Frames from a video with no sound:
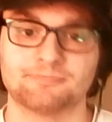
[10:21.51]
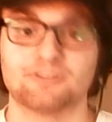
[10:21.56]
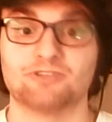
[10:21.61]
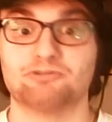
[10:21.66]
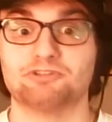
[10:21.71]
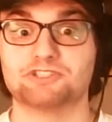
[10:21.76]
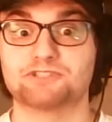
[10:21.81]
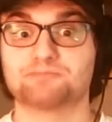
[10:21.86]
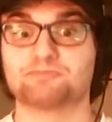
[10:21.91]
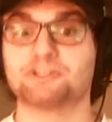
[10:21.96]

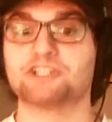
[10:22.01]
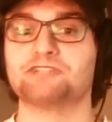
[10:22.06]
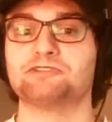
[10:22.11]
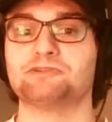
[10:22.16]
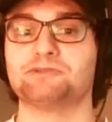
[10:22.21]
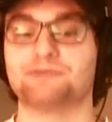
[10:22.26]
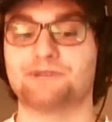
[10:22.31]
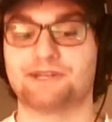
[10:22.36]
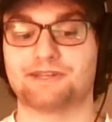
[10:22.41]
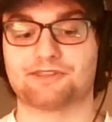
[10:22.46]
Which brings me
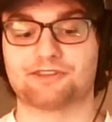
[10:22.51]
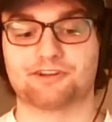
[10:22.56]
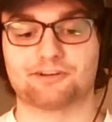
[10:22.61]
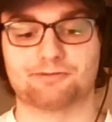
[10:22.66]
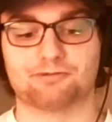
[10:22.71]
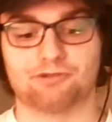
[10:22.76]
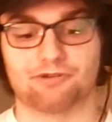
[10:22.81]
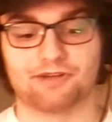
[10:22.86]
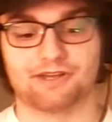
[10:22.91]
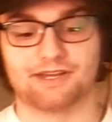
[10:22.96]
to my third
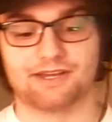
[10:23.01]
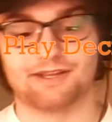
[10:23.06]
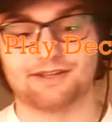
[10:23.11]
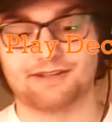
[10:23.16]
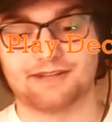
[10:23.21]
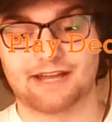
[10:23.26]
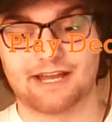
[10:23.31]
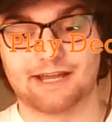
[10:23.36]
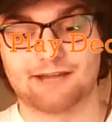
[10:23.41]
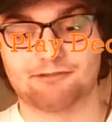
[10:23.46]
point,
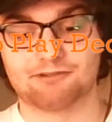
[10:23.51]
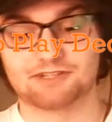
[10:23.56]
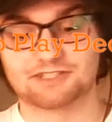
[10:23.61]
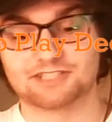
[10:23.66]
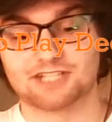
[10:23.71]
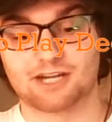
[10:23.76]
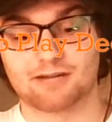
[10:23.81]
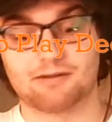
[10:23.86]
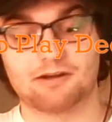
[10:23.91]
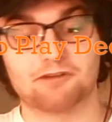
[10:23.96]
and I want to
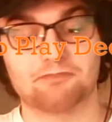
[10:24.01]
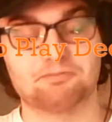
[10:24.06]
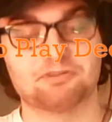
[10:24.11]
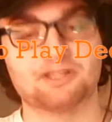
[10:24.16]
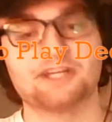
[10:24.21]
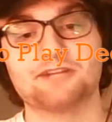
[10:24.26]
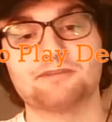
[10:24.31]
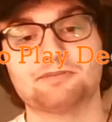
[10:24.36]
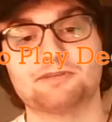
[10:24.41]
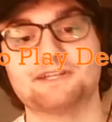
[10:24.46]
talk about
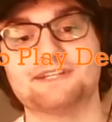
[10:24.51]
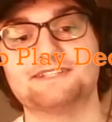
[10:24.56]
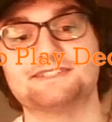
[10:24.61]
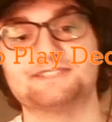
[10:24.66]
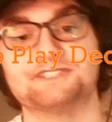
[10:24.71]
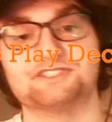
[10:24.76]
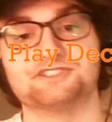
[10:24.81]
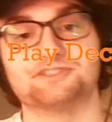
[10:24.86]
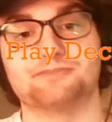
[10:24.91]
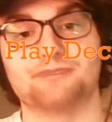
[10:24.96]
play-to-play
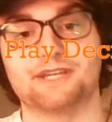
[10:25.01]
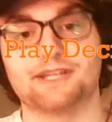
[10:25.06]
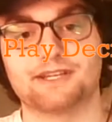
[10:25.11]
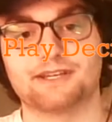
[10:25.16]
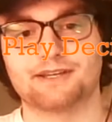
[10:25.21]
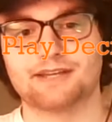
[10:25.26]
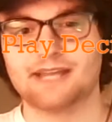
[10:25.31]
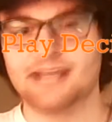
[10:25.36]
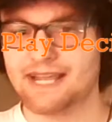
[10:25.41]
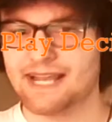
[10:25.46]

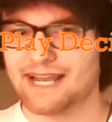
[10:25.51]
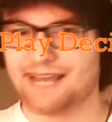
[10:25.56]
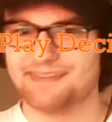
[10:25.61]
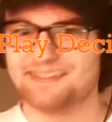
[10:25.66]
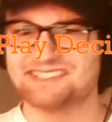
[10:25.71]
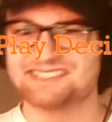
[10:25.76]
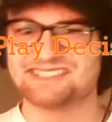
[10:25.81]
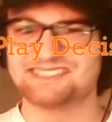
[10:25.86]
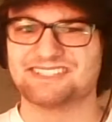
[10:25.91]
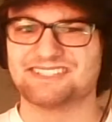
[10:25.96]
decision-making. And
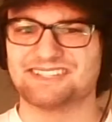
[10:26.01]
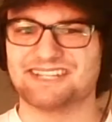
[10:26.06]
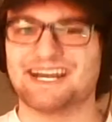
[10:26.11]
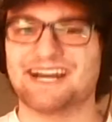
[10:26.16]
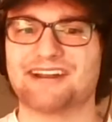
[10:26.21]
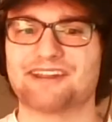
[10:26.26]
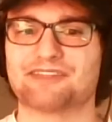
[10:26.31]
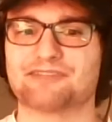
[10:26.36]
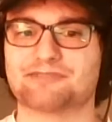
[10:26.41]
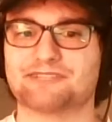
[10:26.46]
this is a
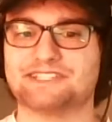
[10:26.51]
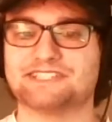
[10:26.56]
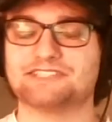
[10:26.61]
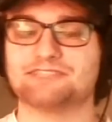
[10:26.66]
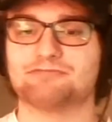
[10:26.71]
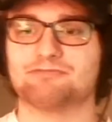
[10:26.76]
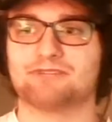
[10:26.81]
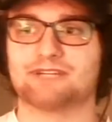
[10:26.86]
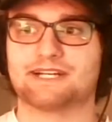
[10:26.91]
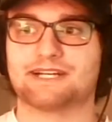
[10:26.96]
lot of the
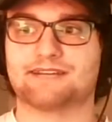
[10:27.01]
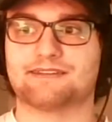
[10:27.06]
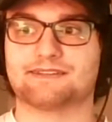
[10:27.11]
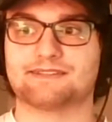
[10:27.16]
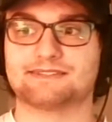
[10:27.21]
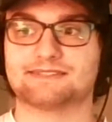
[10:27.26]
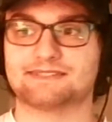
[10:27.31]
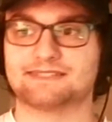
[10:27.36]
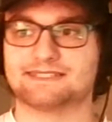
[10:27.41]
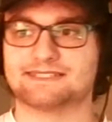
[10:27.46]
reason why
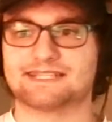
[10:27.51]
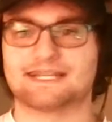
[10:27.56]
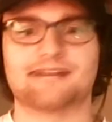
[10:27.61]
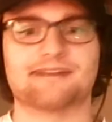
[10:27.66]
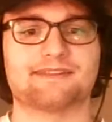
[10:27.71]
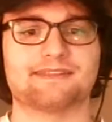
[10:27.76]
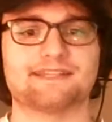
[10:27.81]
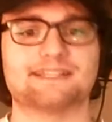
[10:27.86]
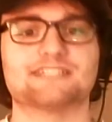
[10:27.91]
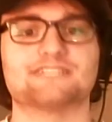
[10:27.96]
these kind
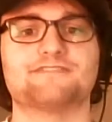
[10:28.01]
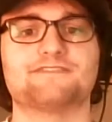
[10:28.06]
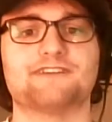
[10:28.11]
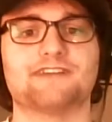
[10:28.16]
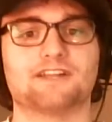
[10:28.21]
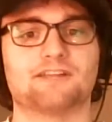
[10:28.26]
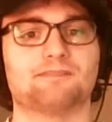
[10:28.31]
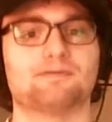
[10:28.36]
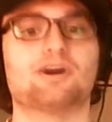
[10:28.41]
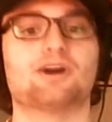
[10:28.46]
of things
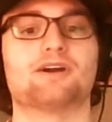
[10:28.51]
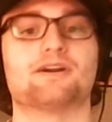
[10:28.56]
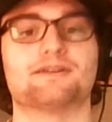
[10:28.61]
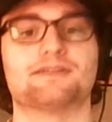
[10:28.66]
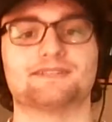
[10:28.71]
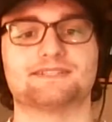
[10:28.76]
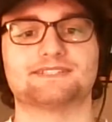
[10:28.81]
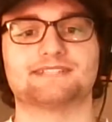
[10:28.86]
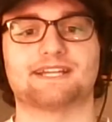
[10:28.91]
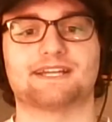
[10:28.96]
fell apart in
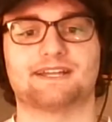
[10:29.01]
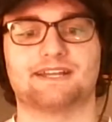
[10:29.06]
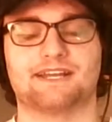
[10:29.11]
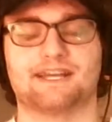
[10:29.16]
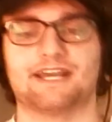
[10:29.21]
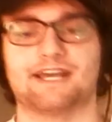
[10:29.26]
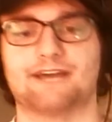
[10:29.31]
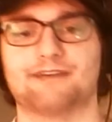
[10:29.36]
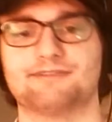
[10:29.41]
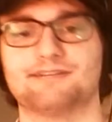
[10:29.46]
the second
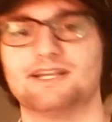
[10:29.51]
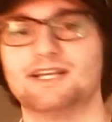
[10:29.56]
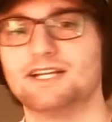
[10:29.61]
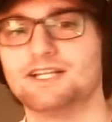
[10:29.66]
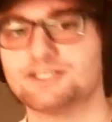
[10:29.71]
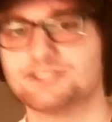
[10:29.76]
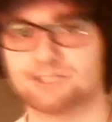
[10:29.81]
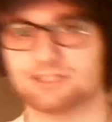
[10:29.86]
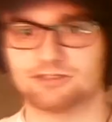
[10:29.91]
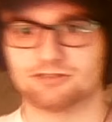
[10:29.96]
half.
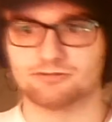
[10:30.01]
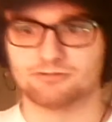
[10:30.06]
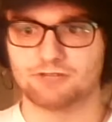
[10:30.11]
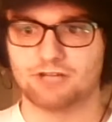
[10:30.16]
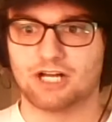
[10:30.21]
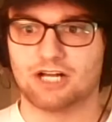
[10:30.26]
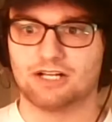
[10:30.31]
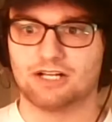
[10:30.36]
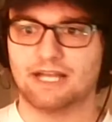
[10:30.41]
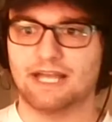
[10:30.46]
So
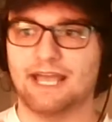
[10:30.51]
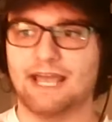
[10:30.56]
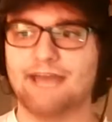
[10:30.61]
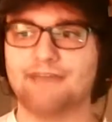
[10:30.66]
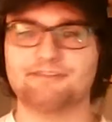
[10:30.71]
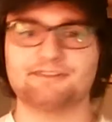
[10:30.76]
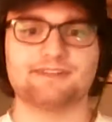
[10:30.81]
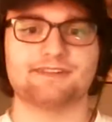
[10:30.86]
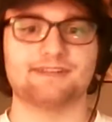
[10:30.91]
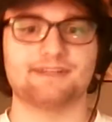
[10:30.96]

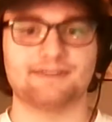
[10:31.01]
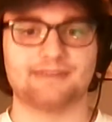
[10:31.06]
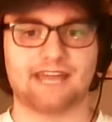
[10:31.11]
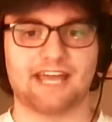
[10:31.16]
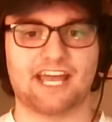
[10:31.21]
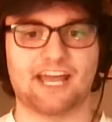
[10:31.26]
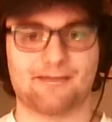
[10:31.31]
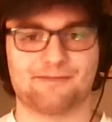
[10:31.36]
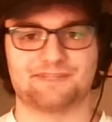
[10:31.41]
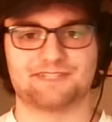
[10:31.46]
everything that
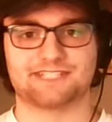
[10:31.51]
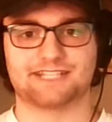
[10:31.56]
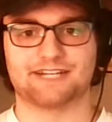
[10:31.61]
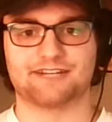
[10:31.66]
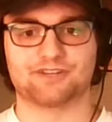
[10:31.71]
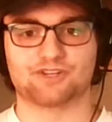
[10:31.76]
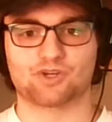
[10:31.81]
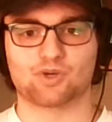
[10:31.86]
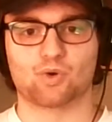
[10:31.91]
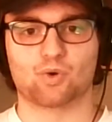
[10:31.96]
happens on
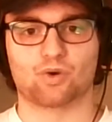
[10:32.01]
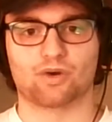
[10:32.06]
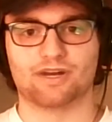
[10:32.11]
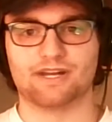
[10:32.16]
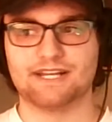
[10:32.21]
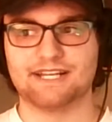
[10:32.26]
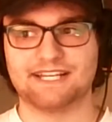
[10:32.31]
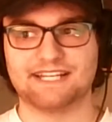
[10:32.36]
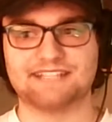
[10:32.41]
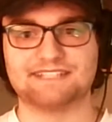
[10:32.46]
the court
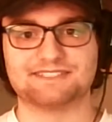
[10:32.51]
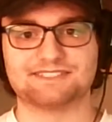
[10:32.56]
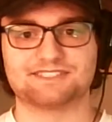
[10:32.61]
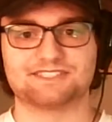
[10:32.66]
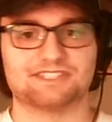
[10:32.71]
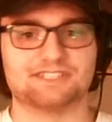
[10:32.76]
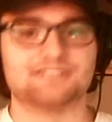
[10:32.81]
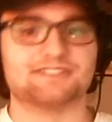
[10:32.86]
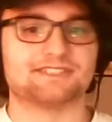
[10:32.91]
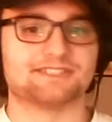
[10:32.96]
is
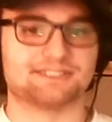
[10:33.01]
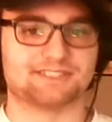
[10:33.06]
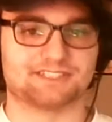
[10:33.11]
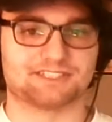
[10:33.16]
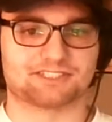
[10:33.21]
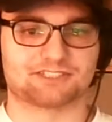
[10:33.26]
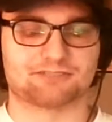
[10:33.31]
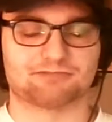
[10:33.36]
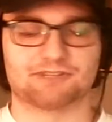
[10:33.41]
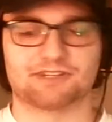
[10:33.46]
a
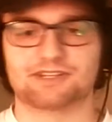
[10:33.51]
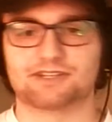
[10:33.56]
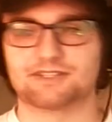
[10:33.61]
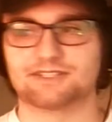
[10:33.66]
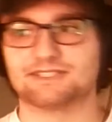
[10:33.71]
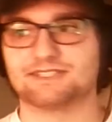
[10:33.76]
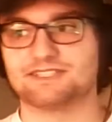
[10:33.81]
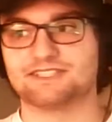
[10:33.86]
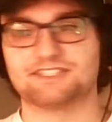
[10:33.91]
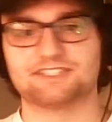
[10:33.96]
decision, whether
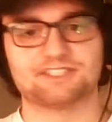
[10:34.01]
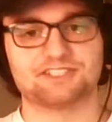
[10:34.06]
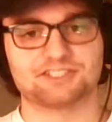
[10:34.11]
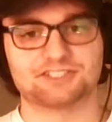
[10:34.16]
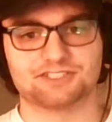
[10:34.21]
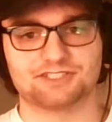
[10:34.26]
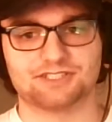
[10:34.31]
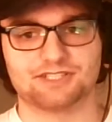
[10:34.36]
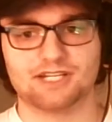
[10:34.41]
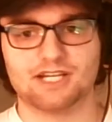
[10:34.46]
it's a
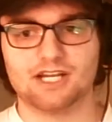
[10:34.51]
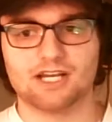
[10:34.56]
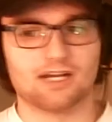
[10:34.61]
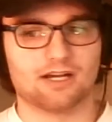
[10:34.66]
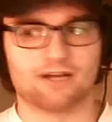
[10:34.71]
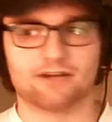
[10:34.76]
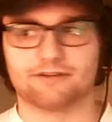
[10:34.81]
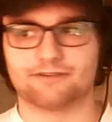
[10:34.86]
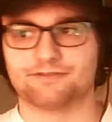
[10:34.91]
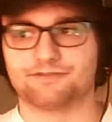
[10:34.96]
decision
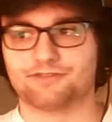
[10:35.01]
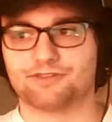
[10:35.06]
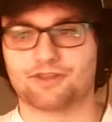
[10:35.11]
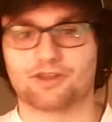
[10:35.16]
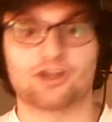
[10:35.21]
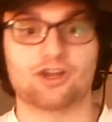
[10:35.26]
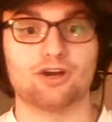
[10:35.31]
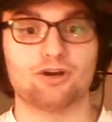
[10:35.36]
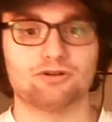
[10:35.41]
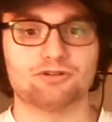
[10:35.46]
of the
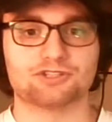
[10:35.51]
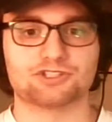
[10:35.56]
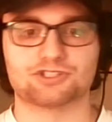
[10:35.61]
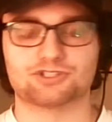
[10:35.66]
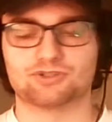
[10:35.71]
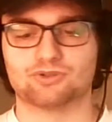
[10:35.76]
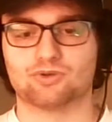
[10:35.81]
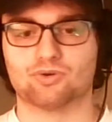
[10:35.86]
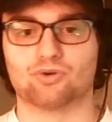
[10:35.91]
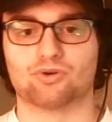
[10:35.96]
coach
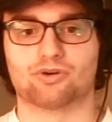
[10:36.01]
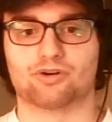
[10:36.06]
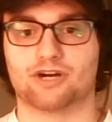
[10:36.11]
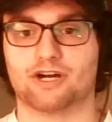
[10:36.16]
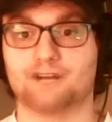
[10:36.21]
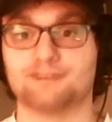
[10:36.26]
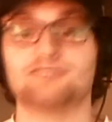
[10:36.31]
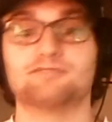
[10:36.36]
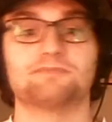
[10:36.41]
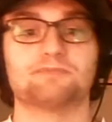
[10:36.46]
or
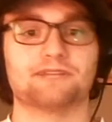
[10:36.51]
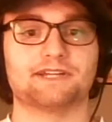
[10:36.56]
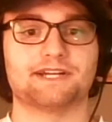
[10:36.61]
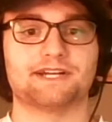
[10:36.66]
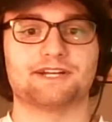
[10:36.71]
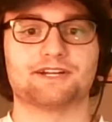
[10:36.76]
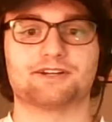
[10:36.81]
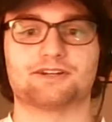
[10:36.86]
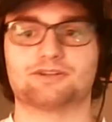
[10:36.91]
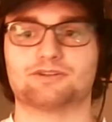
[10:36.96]
of a
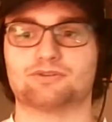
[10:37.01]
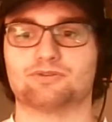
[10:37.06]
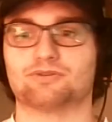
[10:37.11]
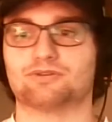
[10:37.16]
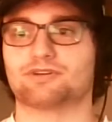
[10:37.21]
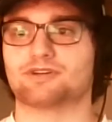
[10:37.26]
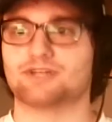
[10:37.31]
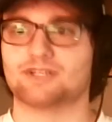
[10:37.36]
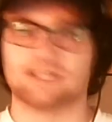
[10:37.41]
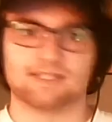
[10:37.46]
player
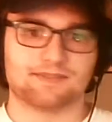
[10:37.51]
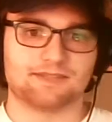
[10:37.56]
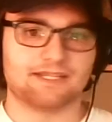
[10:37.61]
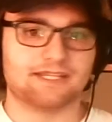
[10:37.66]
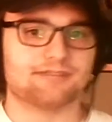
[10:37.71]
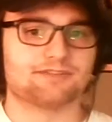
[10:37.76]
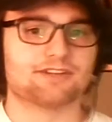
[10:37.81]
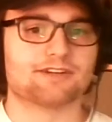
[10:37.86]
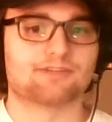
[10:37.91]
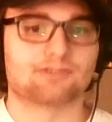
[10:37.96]
or
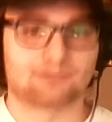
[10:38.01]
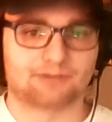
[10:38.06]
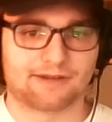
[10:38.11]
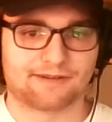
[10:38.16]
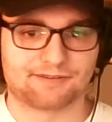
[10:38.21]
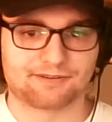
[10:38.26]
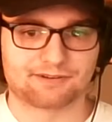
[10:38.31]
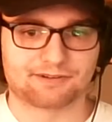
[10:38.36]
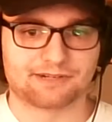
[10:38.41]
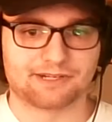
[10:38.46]
even of a
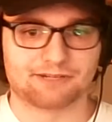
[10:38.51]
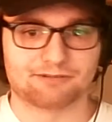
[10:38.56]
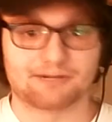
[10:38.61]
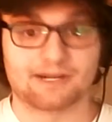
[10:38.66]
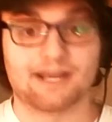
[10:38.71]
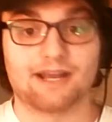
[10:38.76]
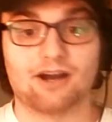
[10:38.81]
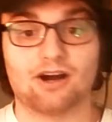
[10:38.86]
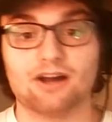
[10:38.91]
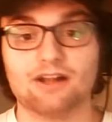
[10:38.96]
referee,
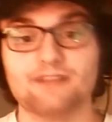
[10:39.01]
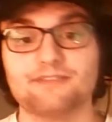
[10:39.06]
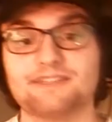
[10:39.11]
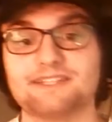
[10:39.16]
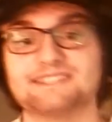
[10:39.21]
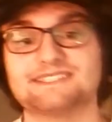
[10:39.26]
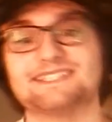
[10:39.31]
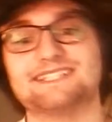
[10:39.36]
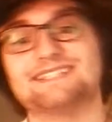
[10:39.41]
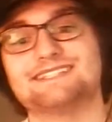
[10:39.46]
right? All of
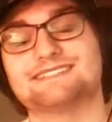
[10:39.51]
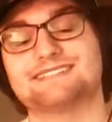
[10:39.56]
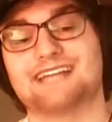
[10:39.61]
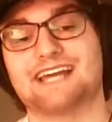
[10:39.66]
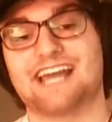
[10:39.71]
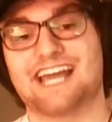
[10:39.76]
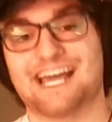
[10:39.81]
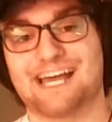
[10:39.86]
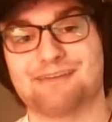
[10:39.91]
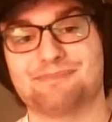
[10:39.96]
these things that
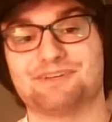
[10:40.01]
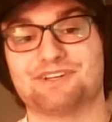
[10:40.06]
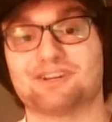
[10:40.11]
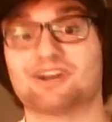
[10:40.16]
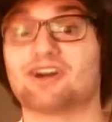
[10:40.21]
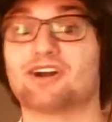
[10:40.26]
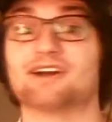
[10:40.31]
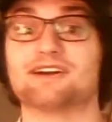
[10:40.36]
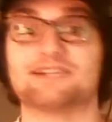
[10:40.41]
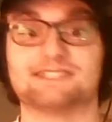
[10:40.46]
happen
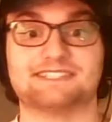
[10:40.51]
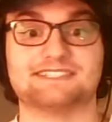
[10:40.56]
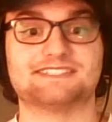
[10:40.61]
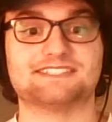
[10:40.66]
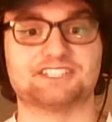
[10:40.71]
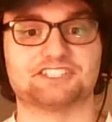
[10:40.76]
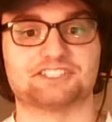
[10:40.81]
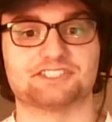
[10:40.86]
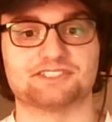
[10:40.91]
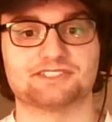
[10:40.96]
are
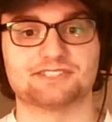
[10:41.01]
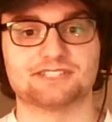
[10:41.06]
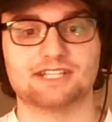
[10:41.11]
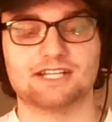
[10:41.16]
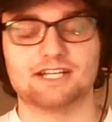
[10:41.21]
decisions.